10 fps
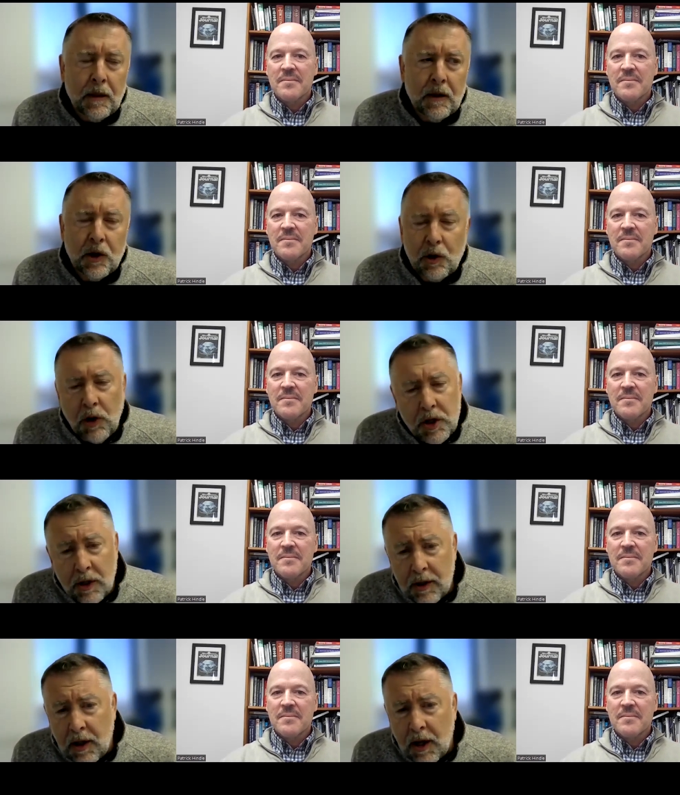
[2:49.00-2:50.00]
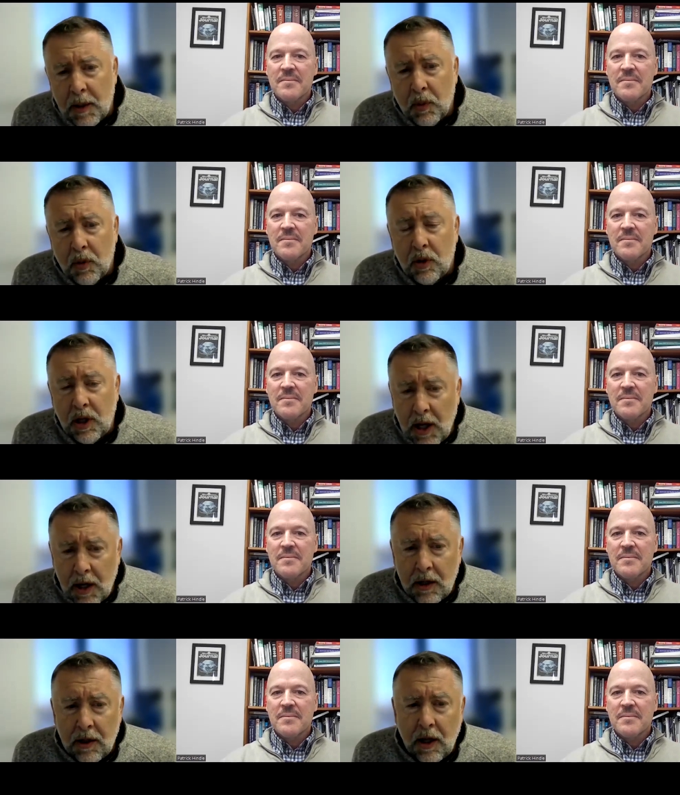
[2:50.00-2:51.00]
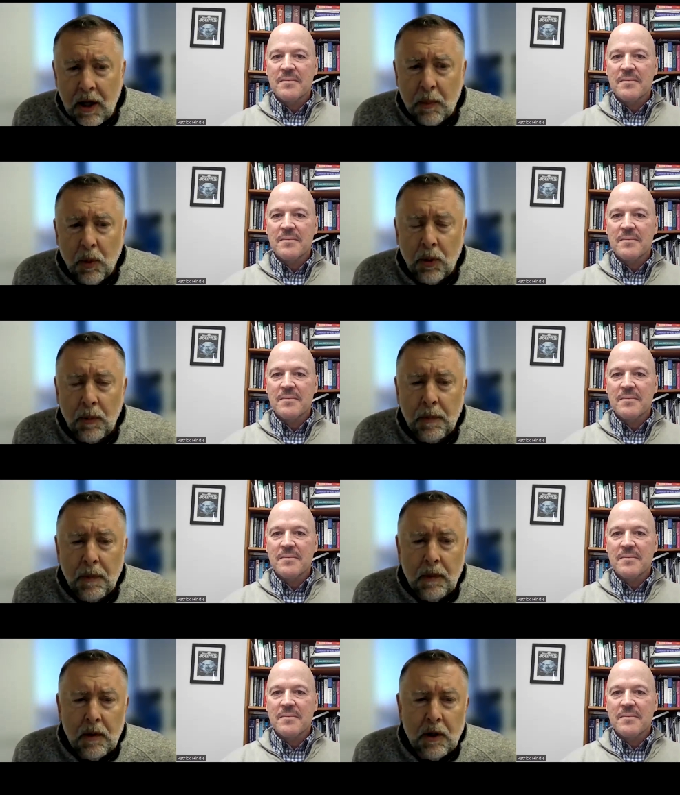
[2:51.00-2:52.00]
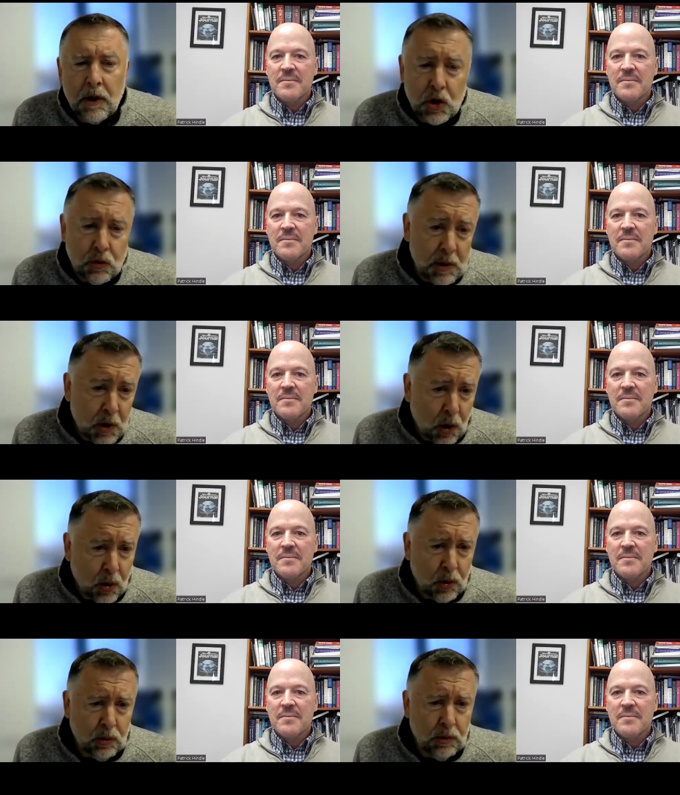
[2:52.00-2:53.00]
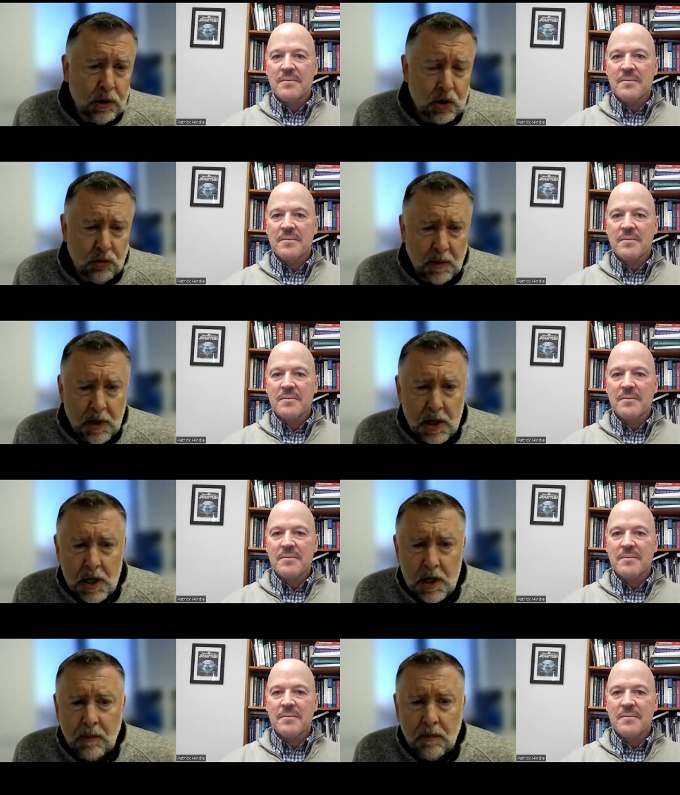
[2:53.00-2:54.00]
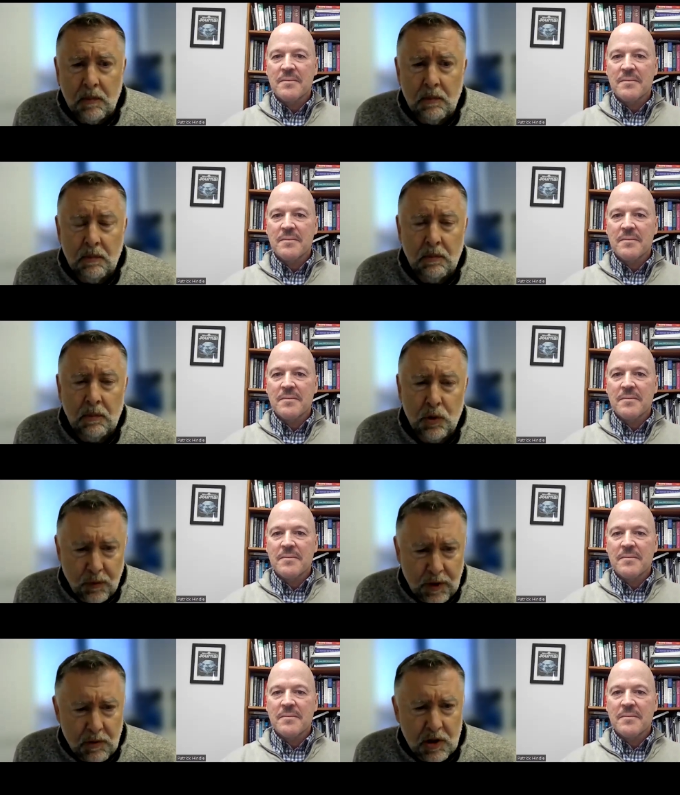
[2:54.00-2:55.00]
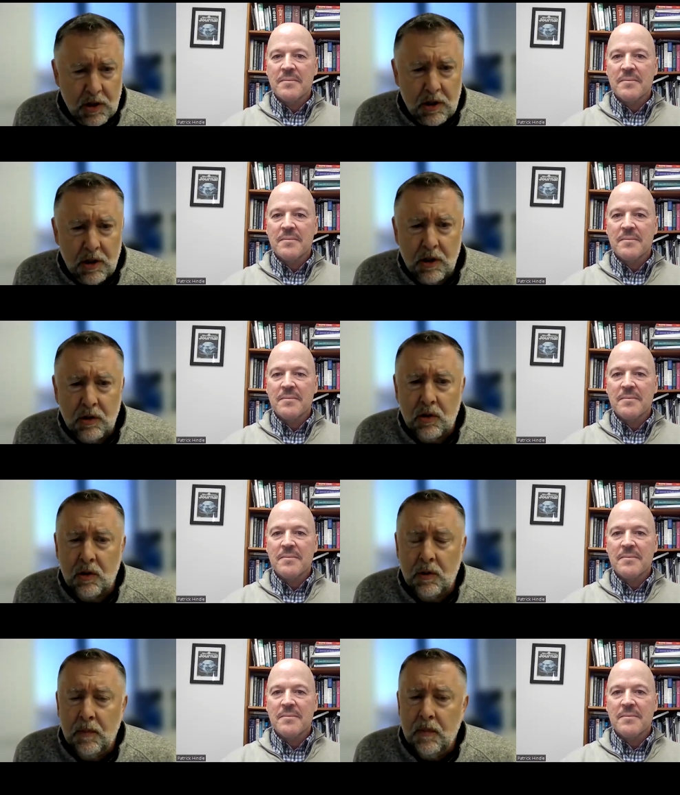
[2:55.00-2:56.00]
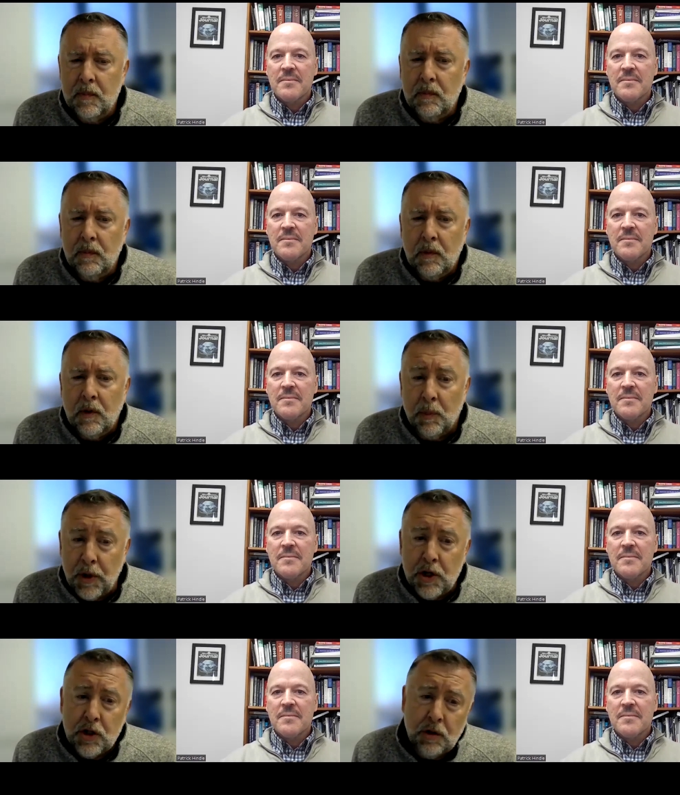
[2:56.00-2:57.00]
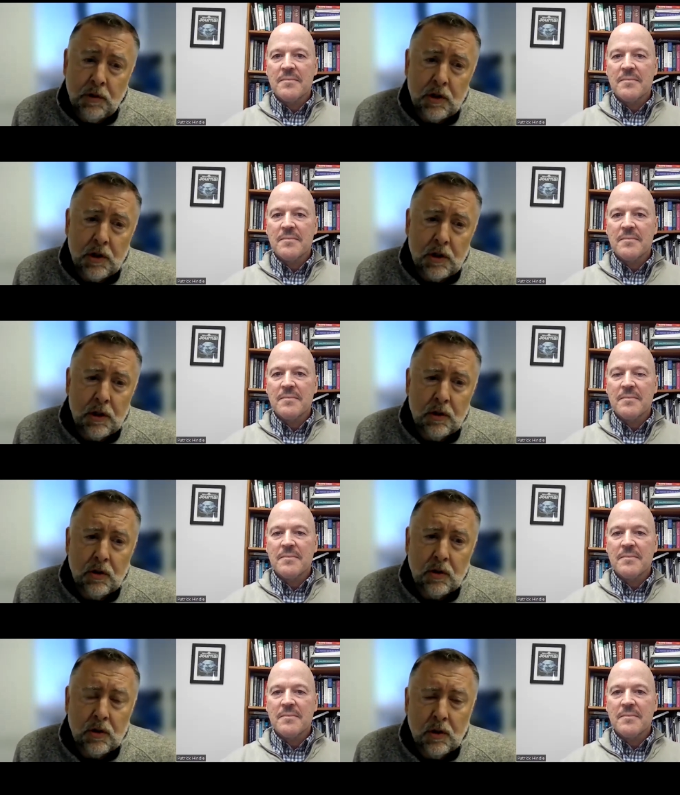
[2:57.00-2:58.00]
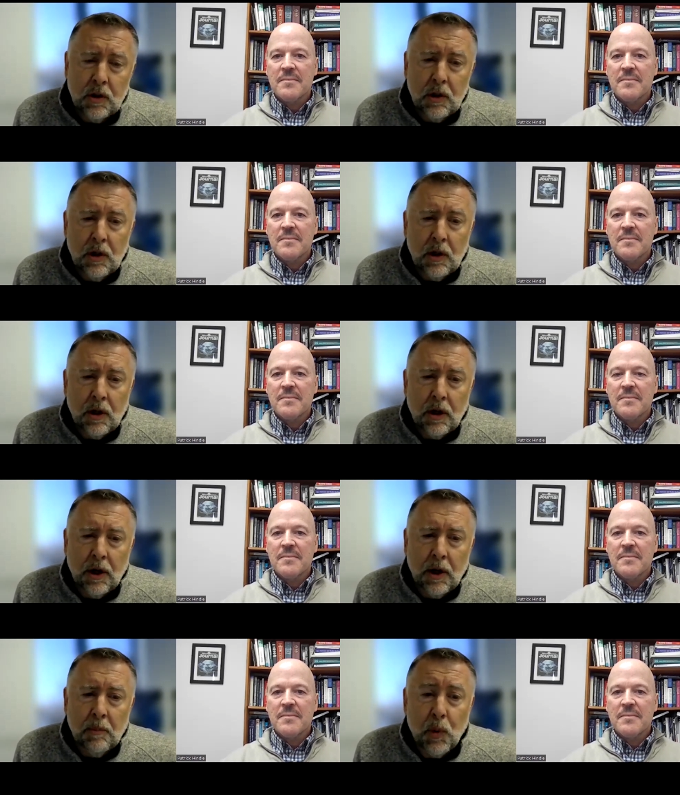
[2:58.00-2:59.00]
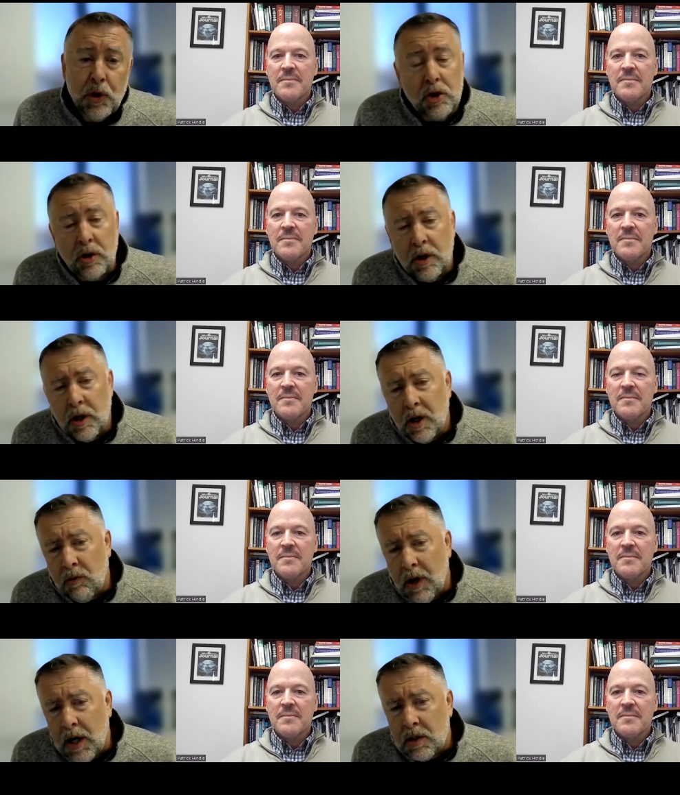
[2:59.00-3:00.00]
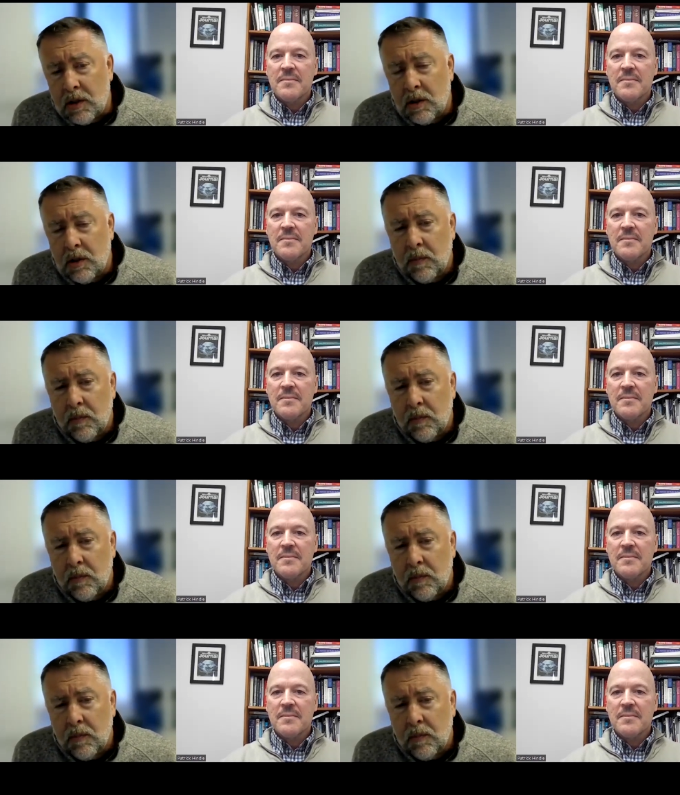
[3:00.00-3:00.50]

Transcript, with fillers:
Speaker 1: crushing of the cable, kinking of the cable, extreme cold, extreme heat, UV resistance, abrasion resistance, uh, moisture ingress,